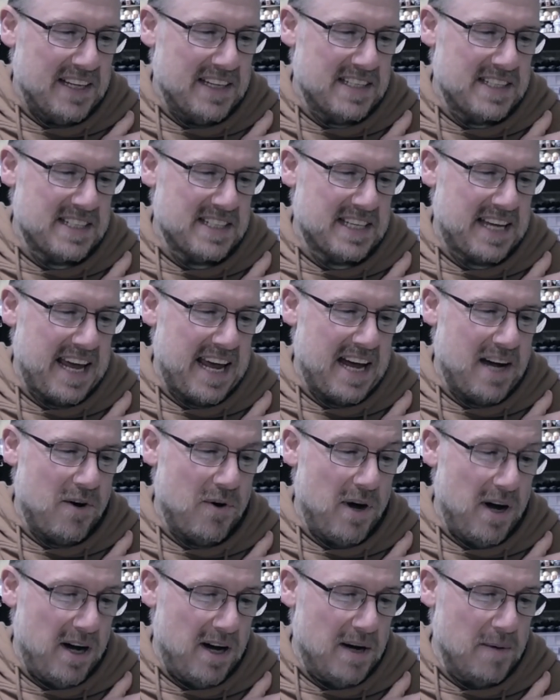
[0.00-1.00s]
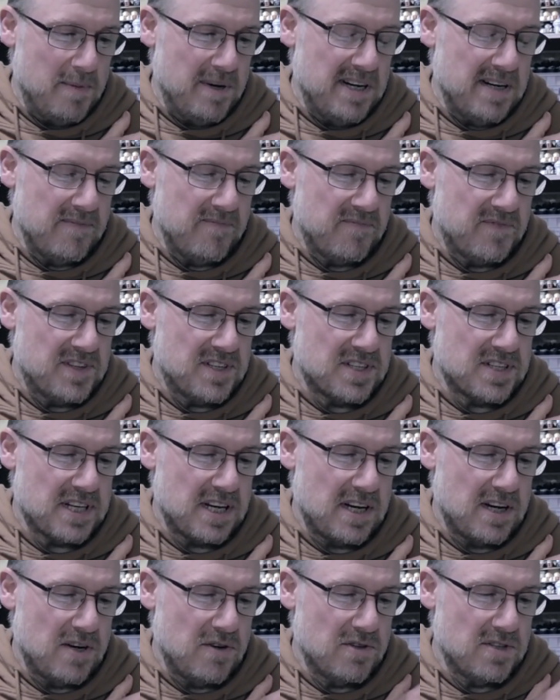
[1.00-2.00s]
Scout armor.
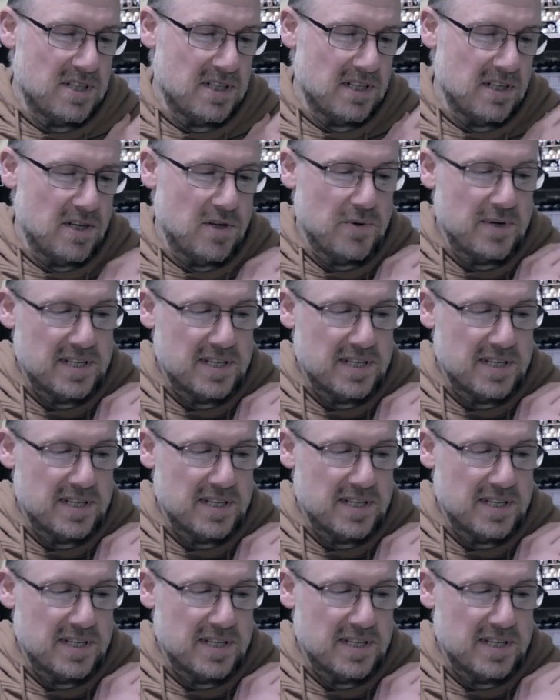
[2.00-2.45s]
So Tolu